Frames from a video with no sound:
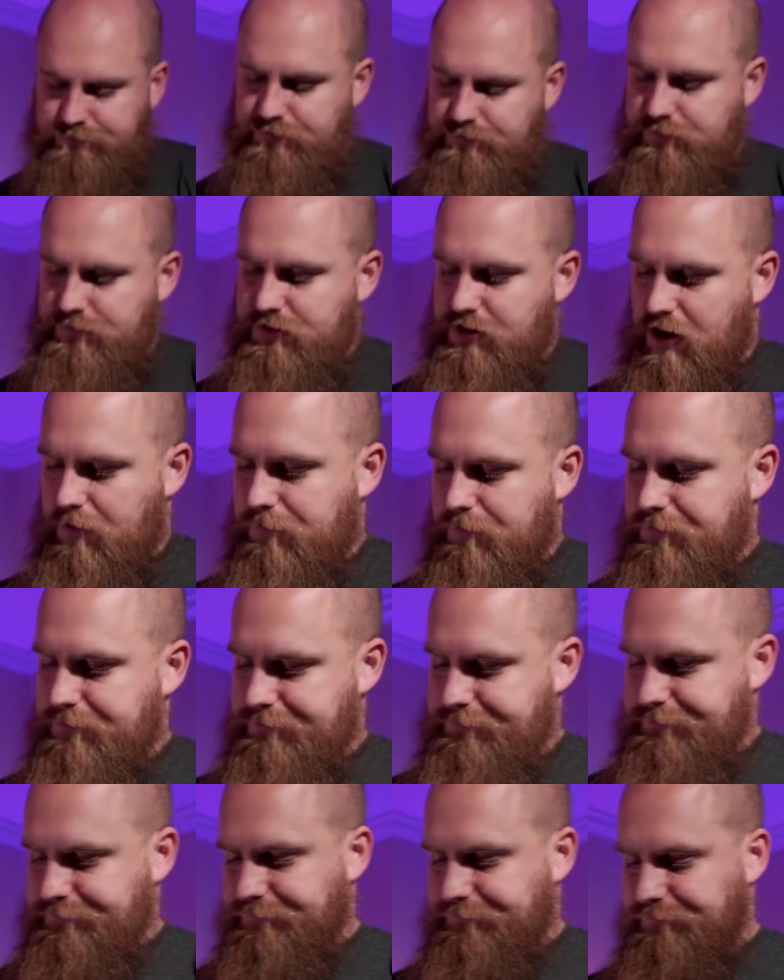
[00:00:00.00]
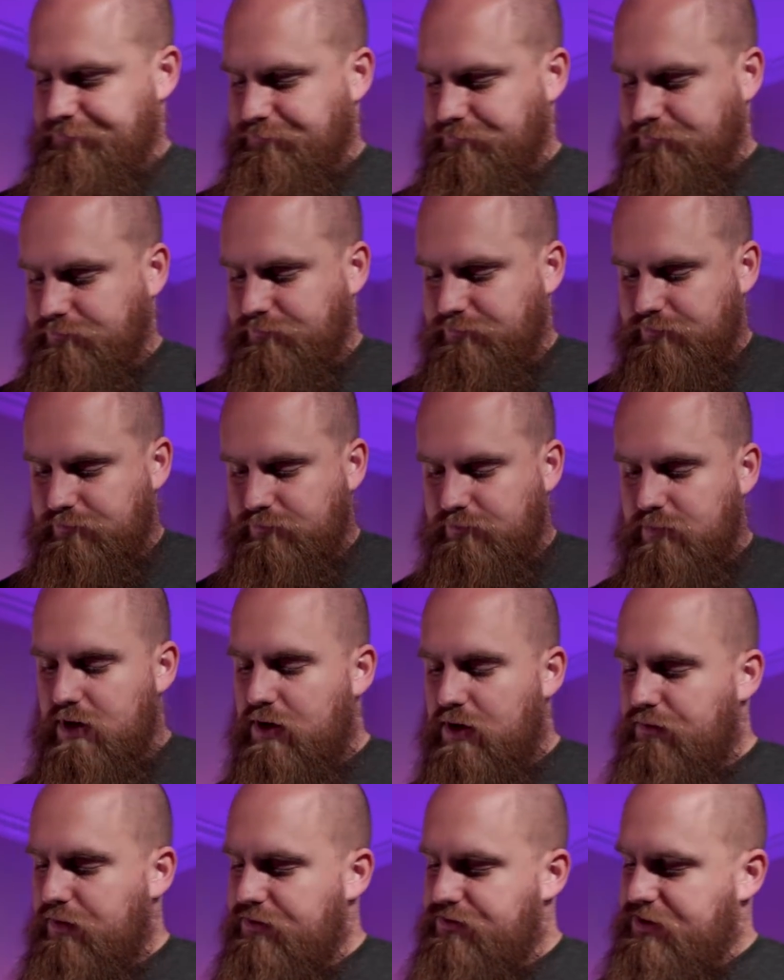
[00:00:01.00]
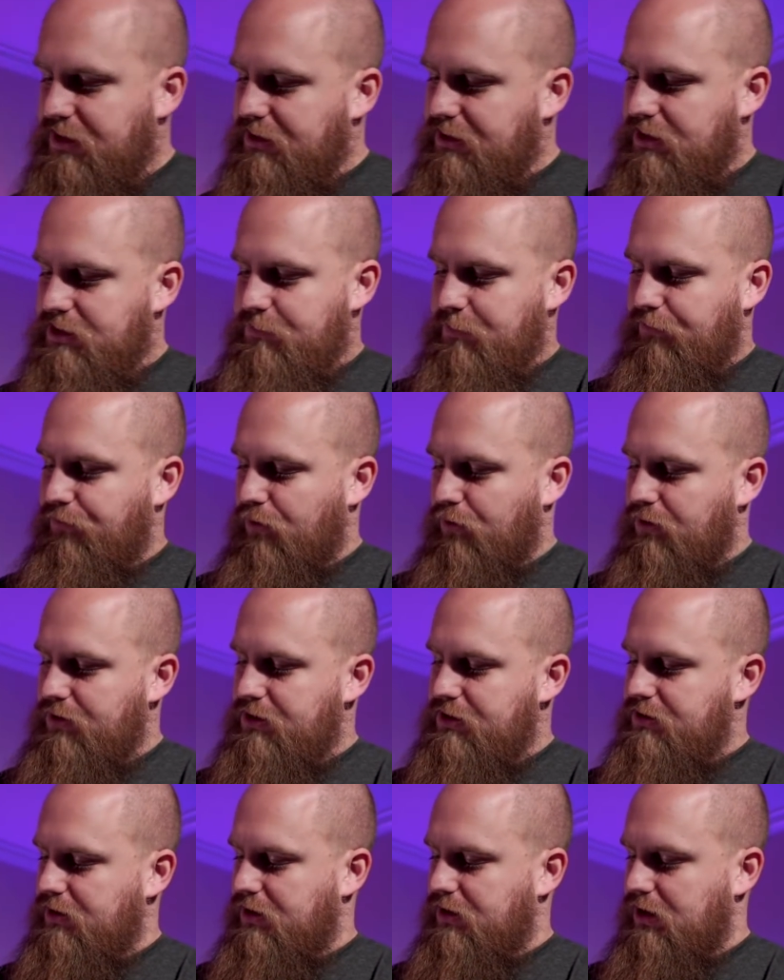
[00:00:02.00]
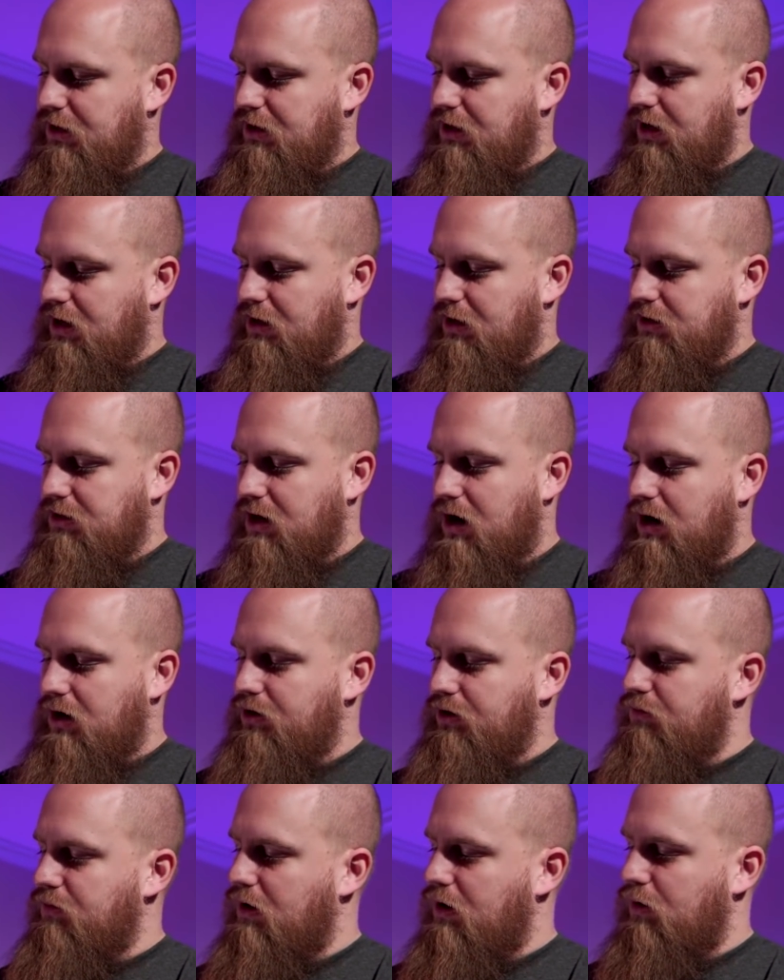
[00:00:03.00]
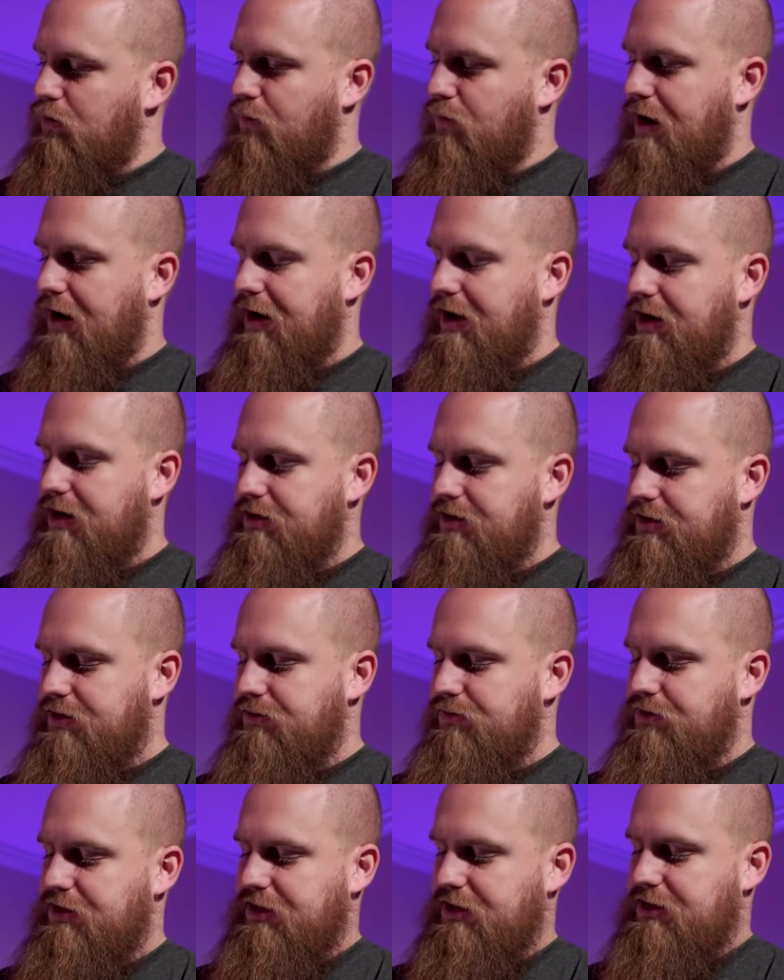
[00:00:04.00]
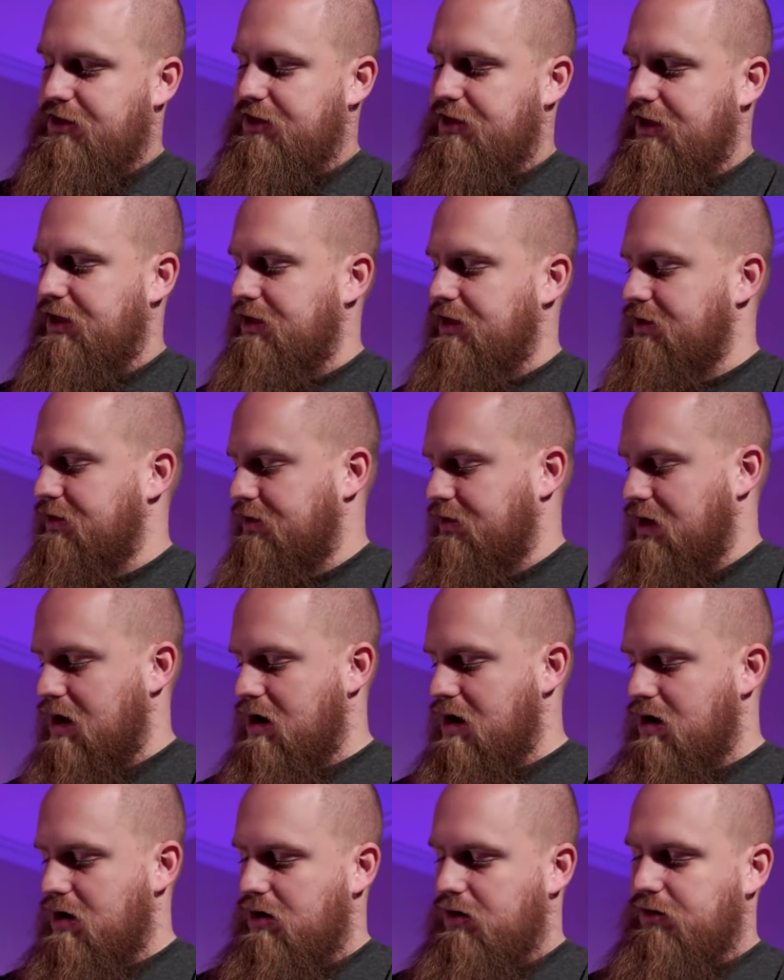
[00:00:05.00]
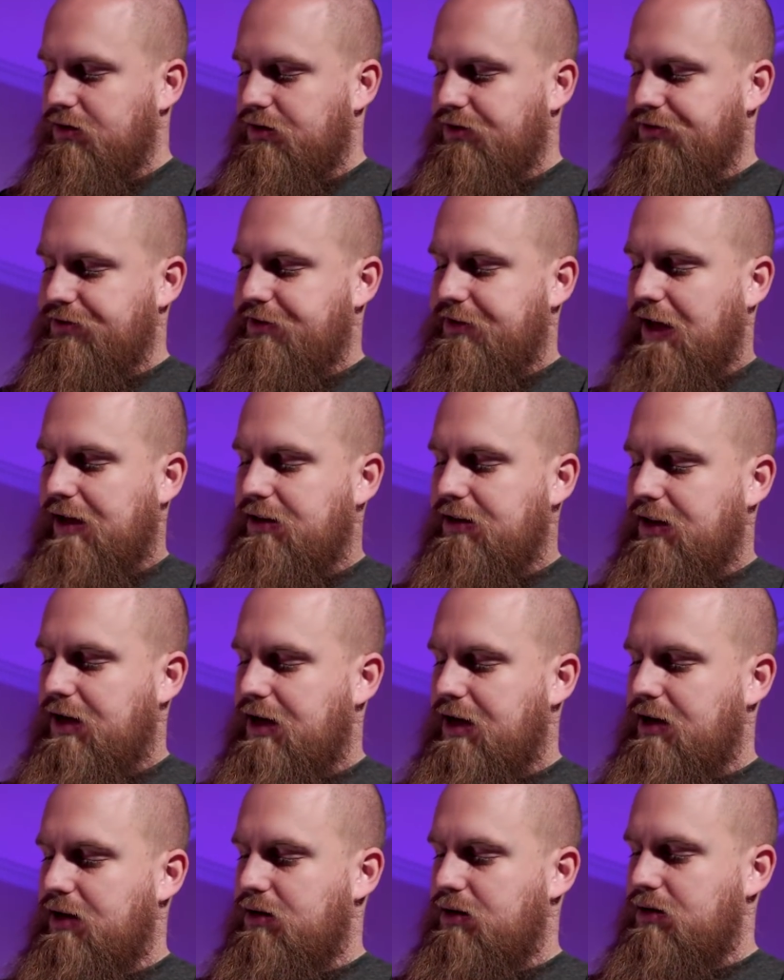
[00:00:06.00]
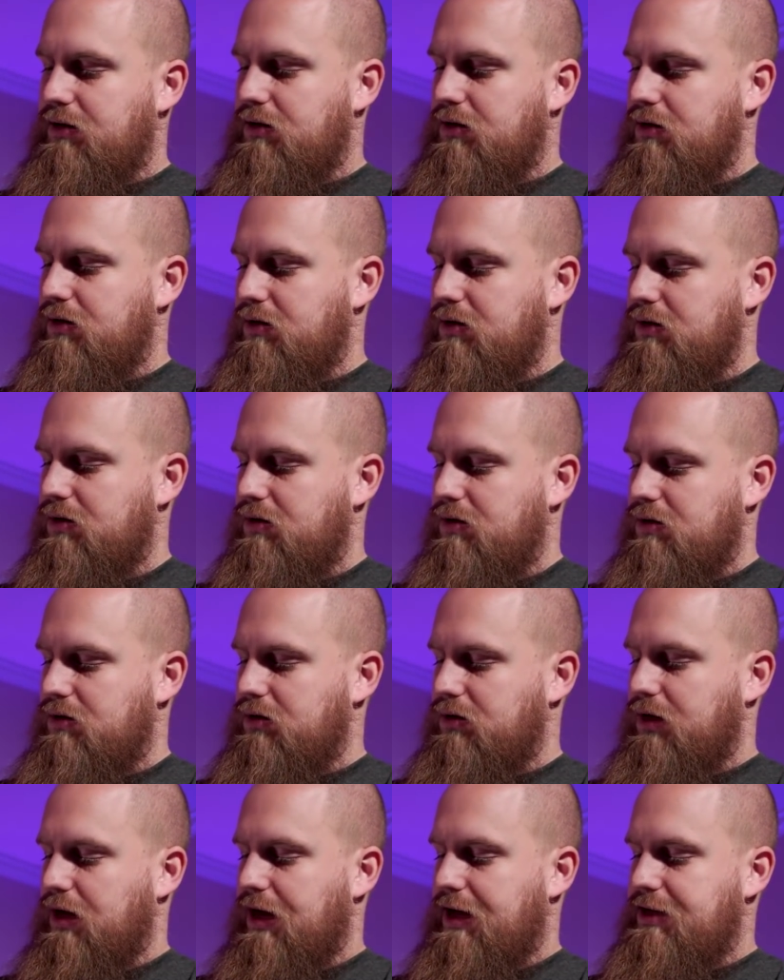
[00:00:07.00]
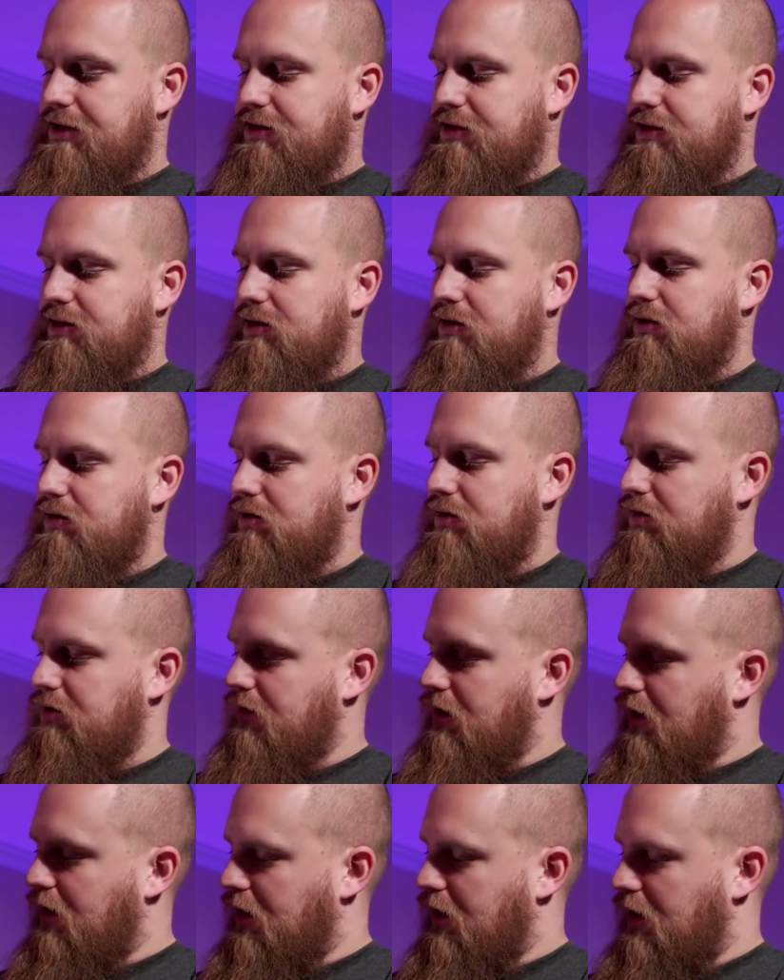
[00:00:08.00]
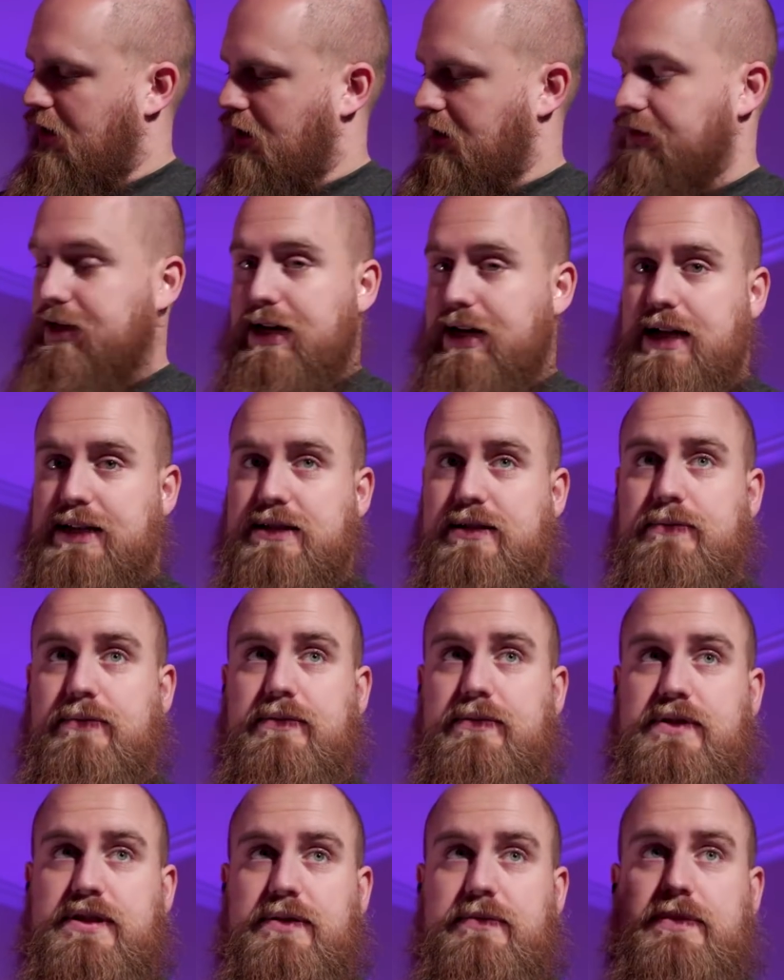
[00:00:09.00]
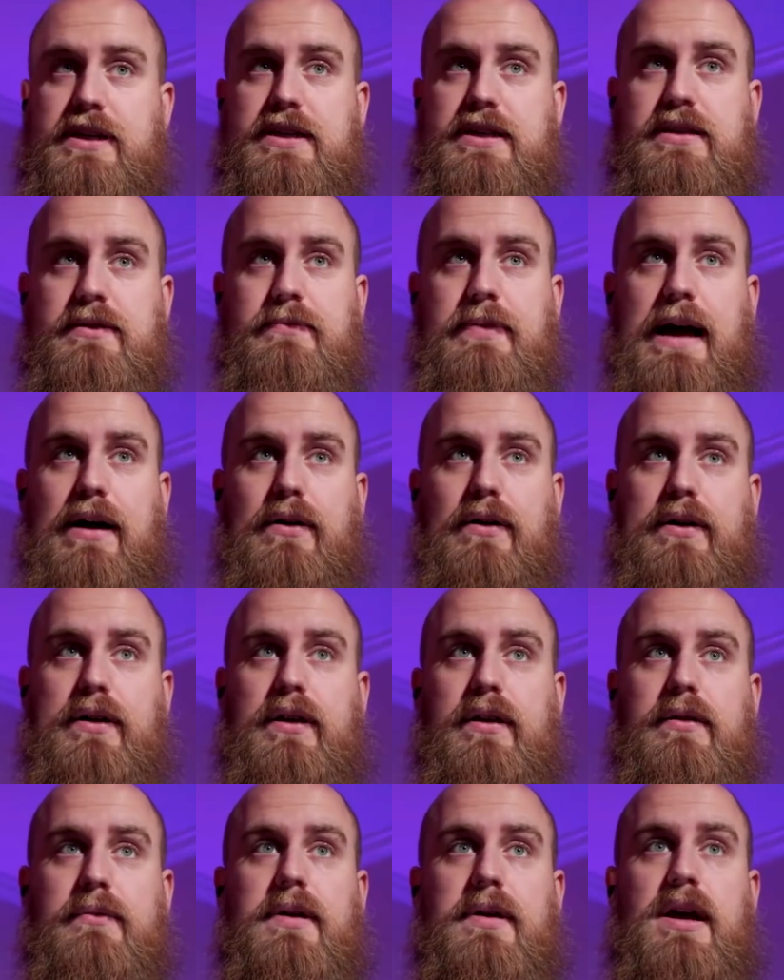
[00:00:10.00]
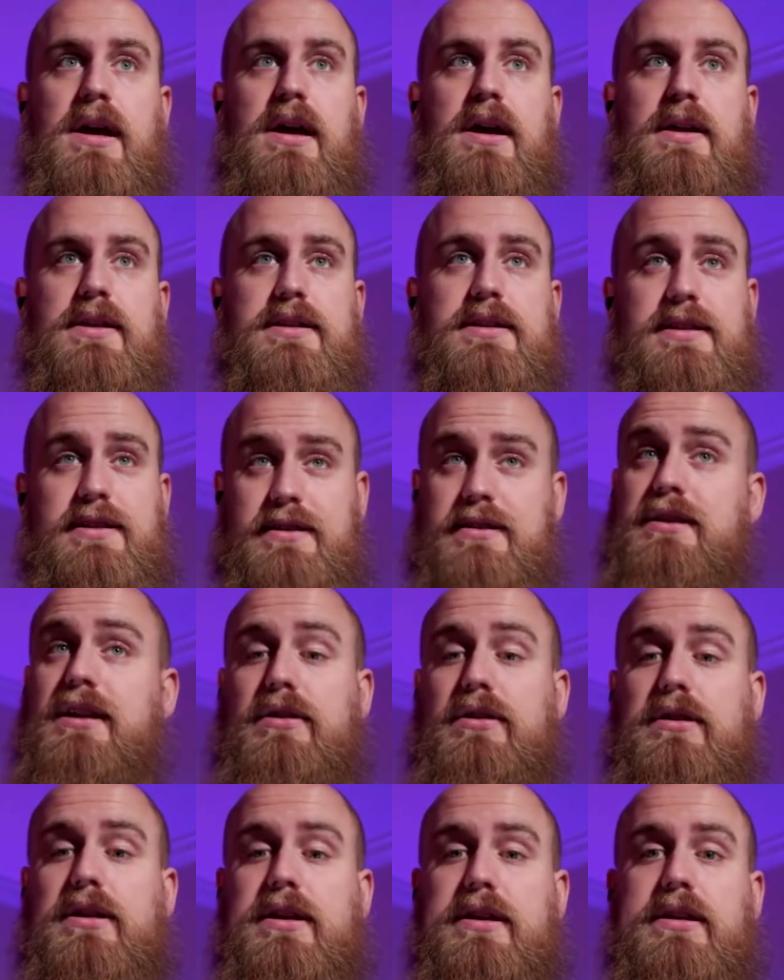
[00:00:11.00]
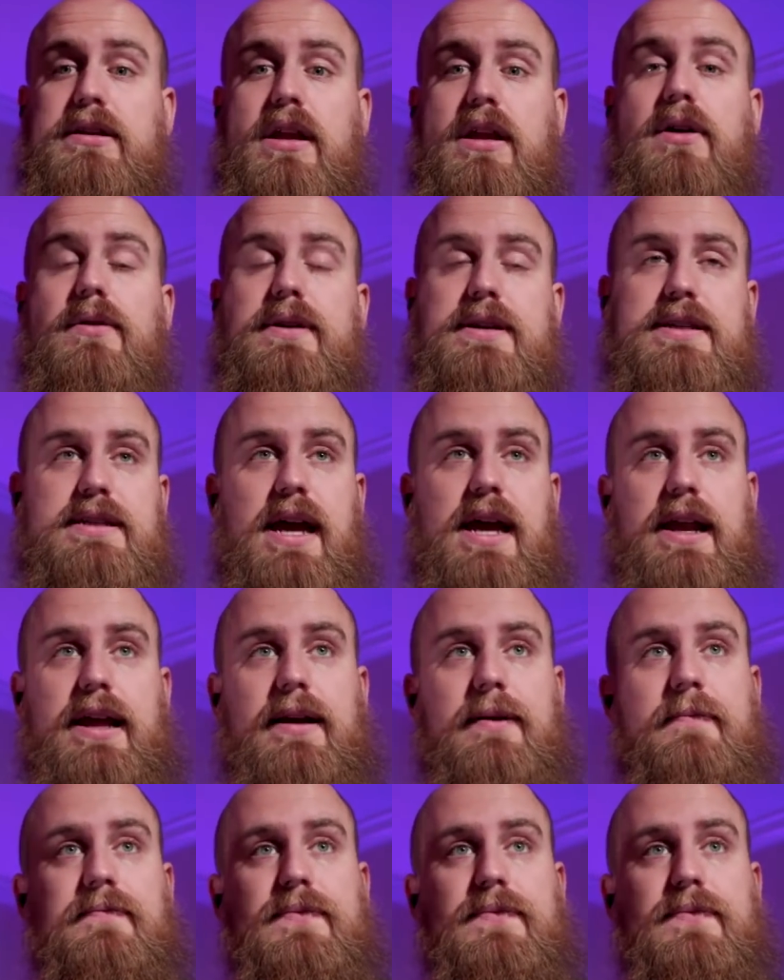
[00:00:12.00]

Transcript: So, you've seen these before. These are the Yongnuo YN216s, little daylight lights. They got some decent power to them. This is literally the lowest setting,